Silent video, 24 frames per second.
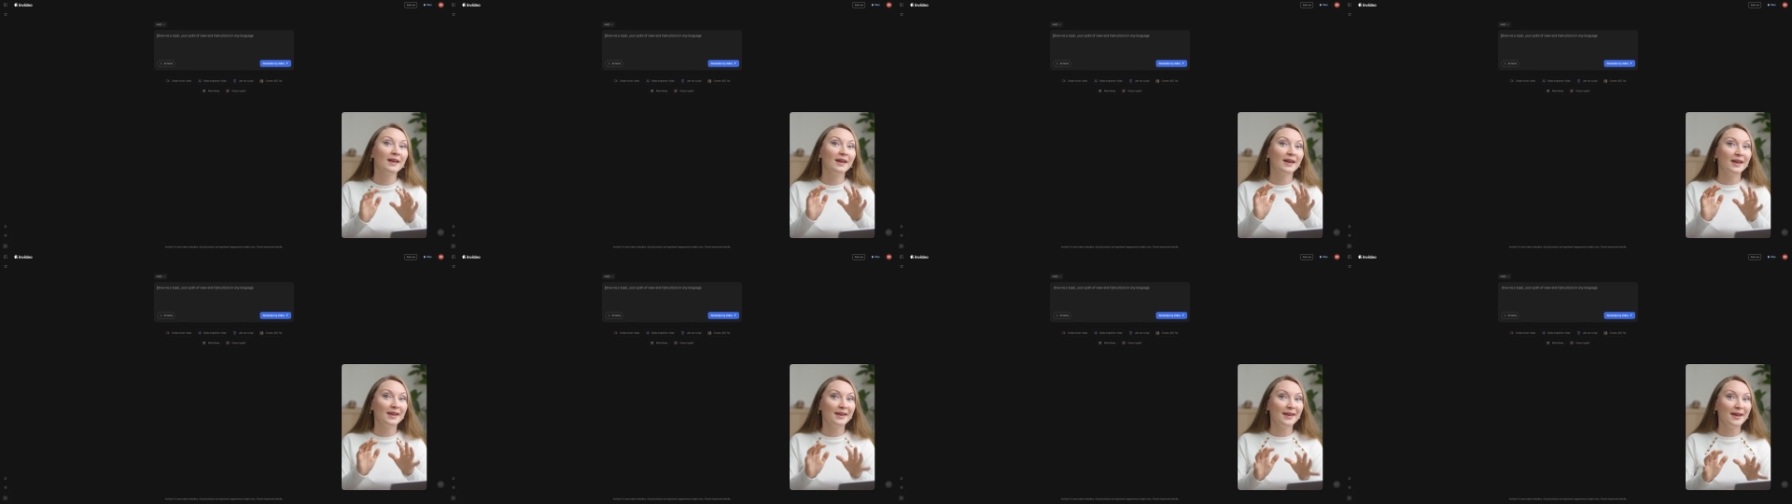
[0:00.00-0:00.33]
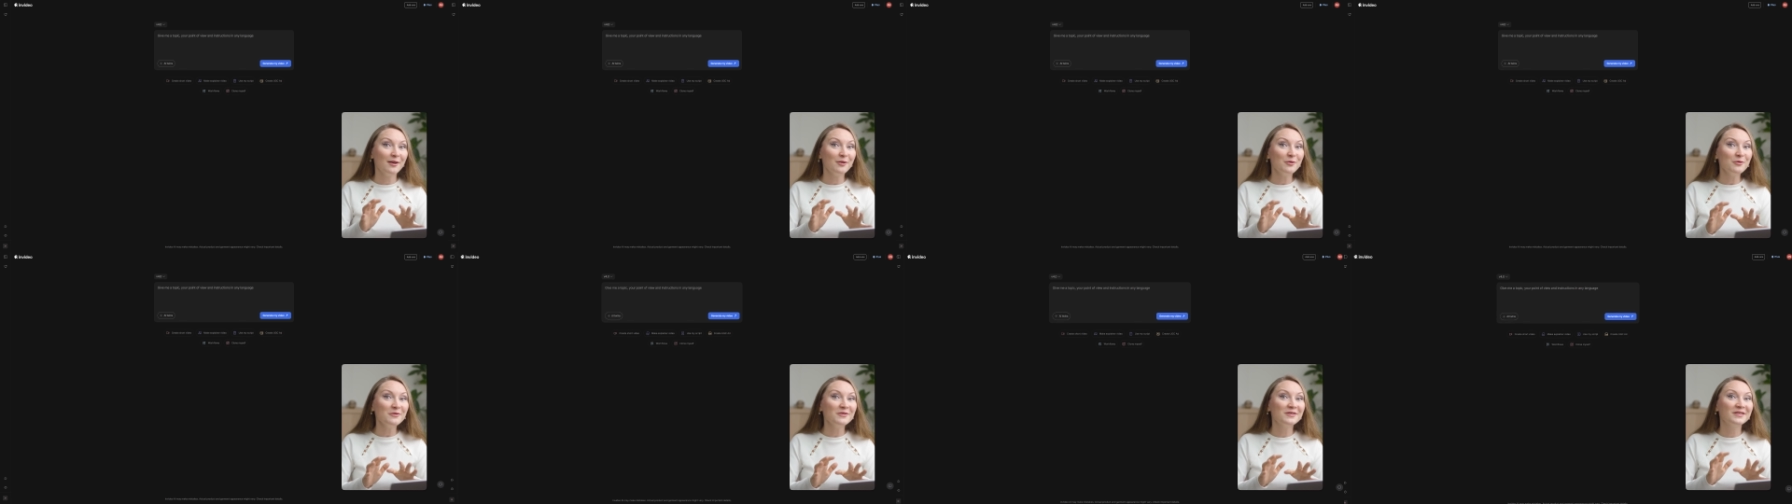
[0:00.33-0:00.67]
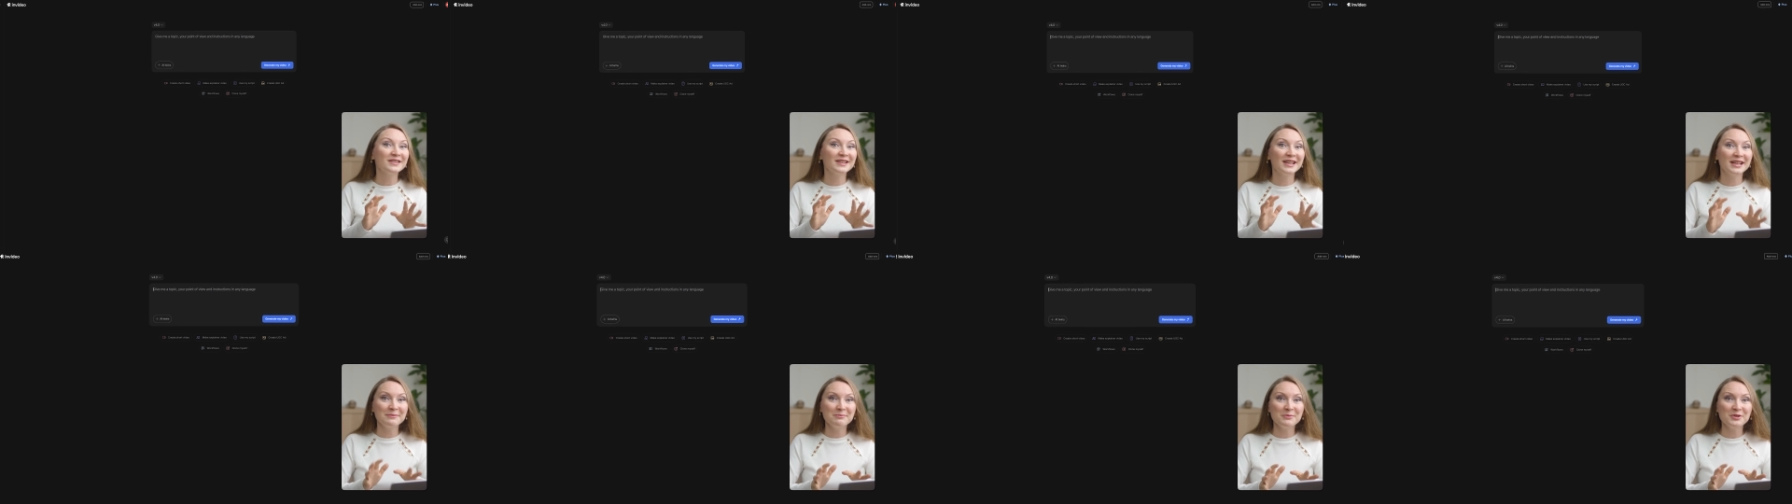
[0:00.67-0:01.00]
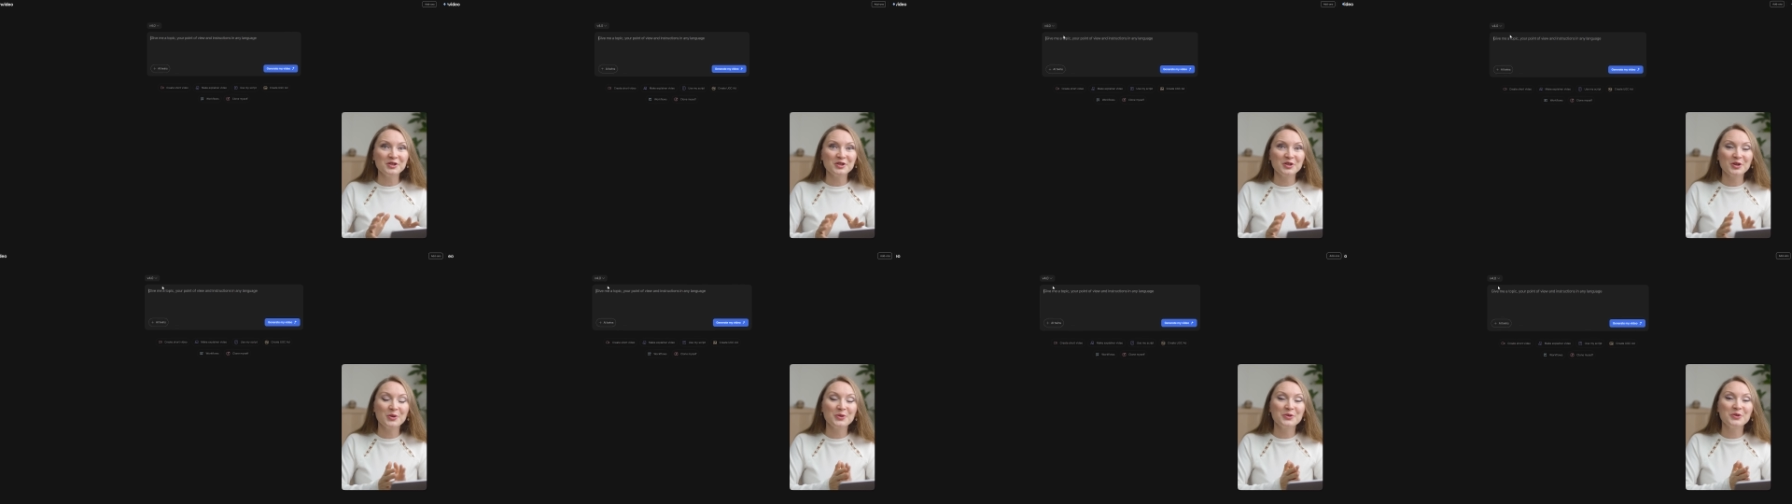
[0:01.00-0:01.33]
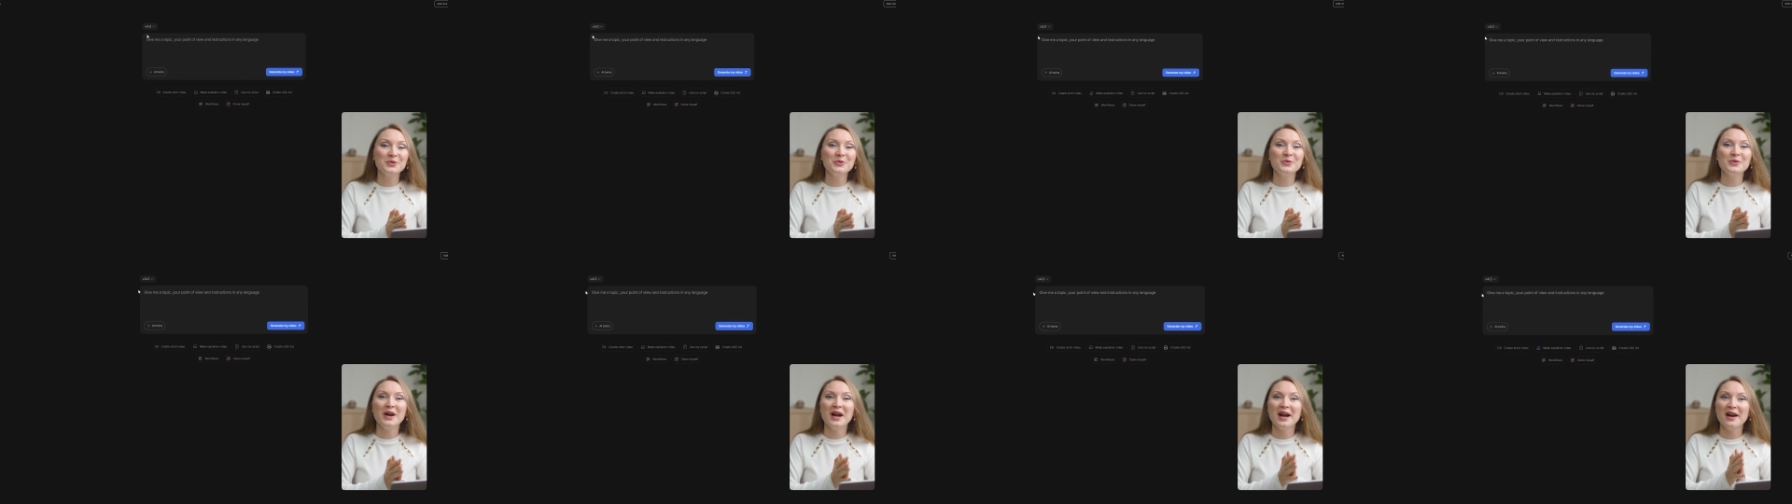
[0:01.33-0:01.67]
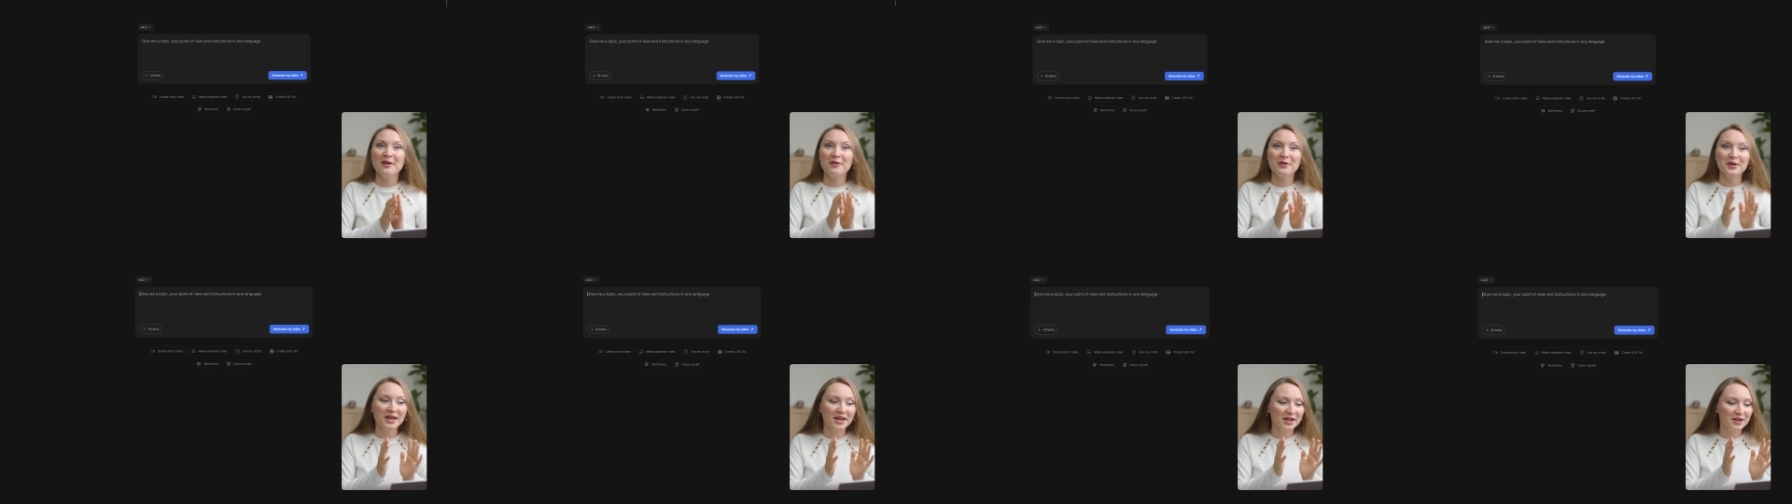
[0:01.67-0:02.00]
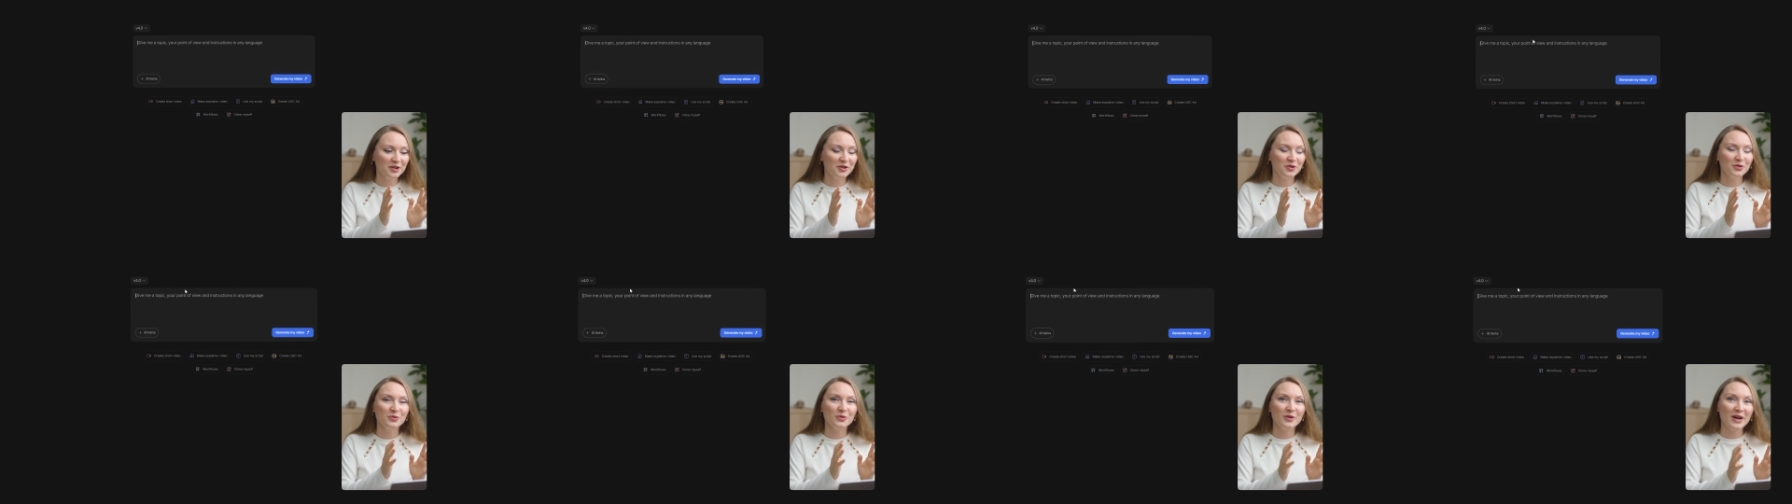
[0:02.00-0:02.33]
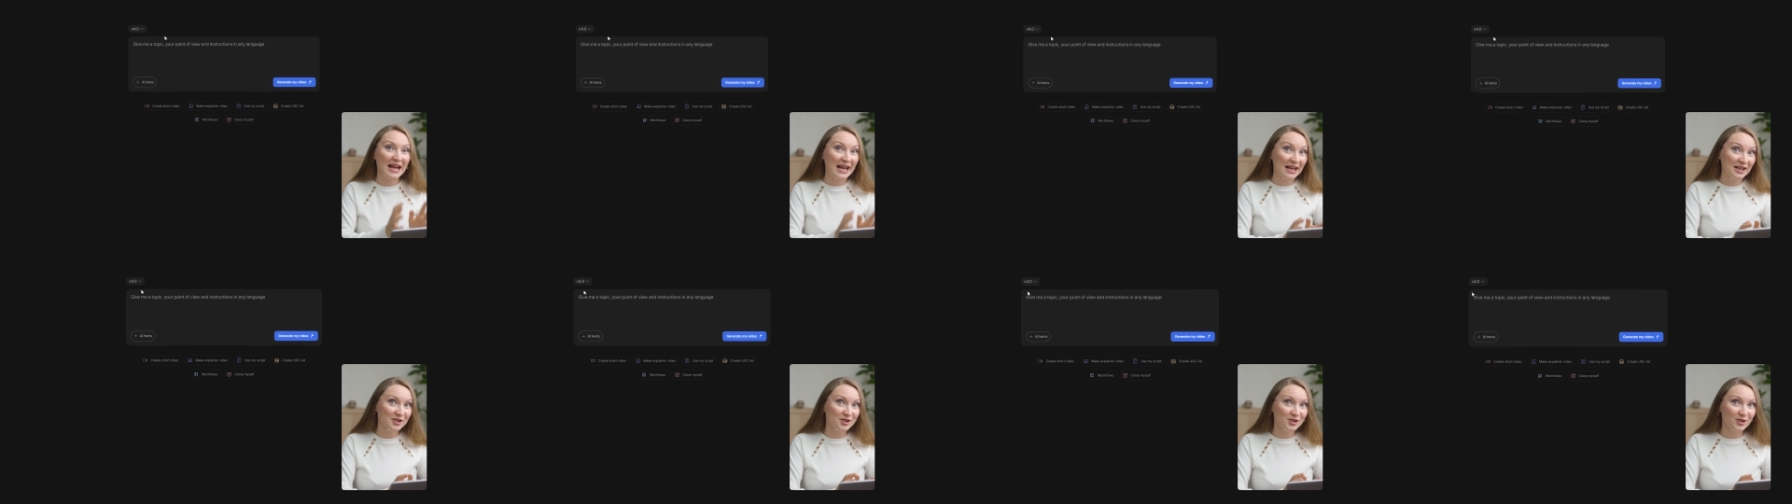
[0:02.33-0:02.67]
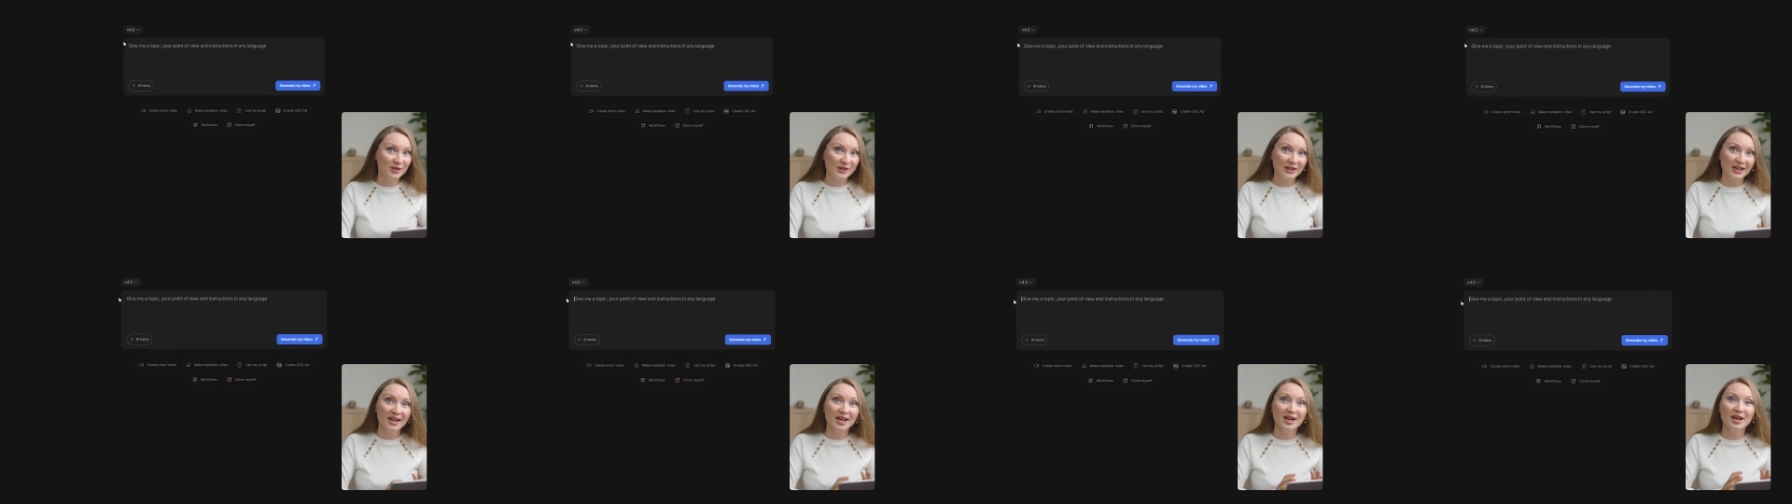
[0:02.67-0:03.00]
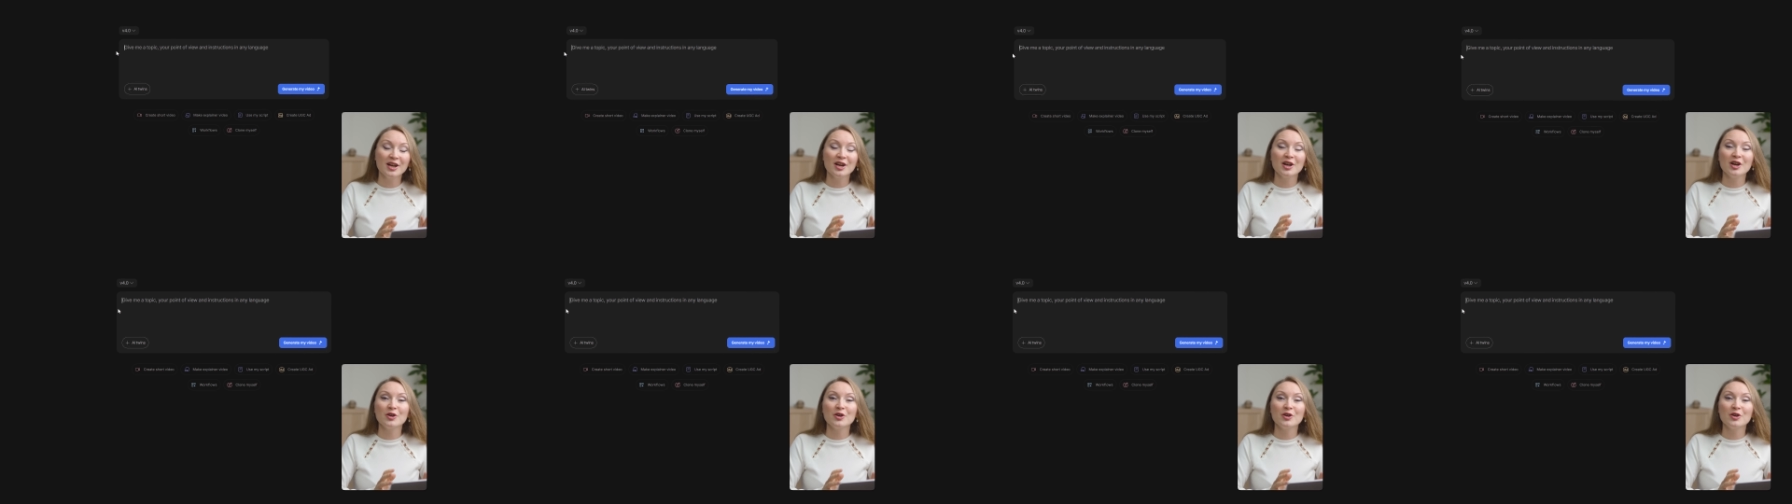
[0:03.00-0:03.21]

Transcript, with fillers: and now let me show you how can you actually